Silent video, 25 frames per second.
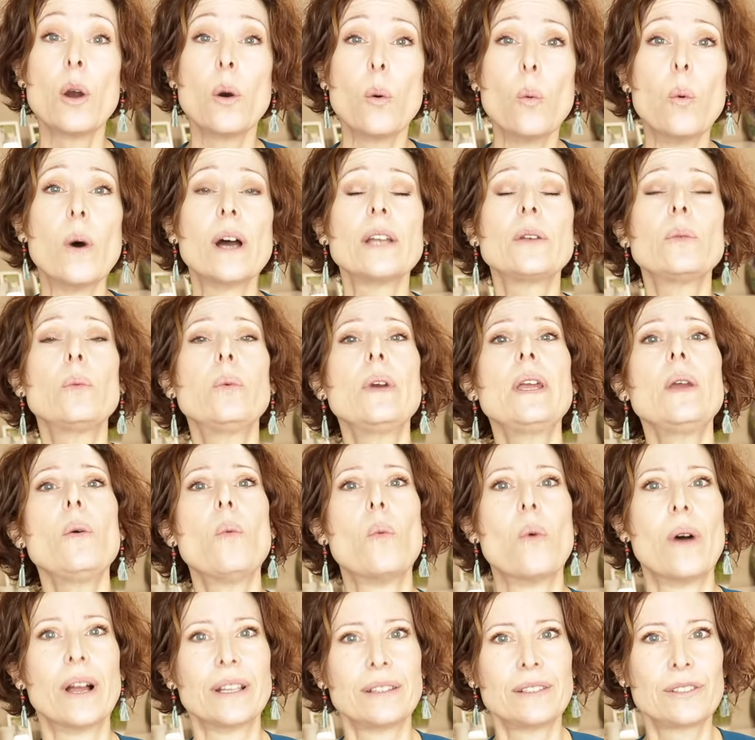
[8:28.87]
What we
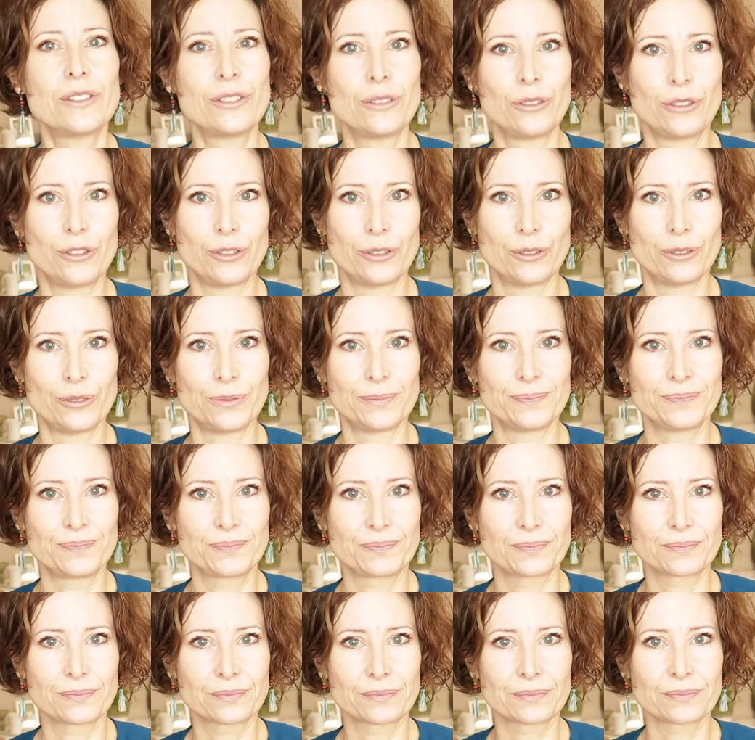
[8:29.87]
want to do
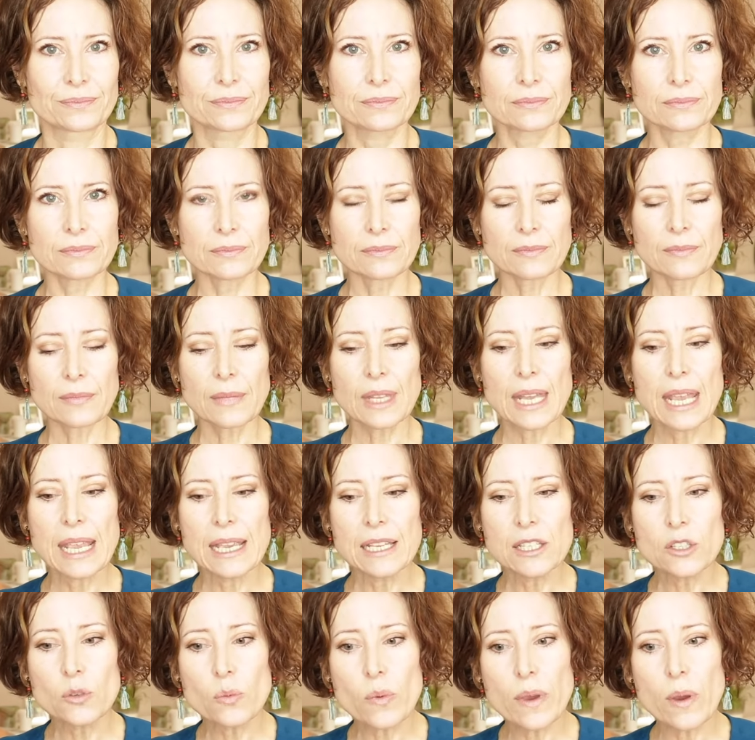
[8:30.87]

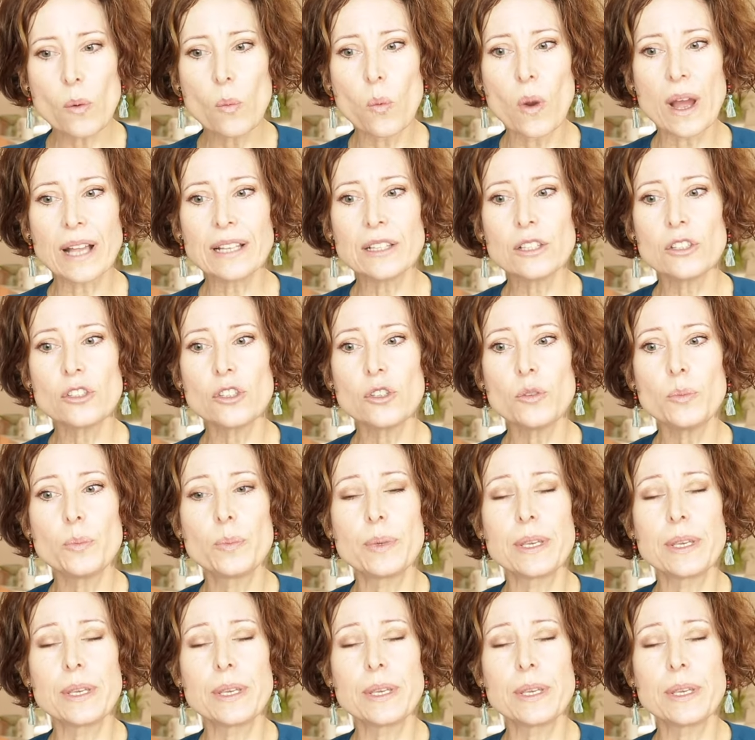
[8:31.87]
is we want to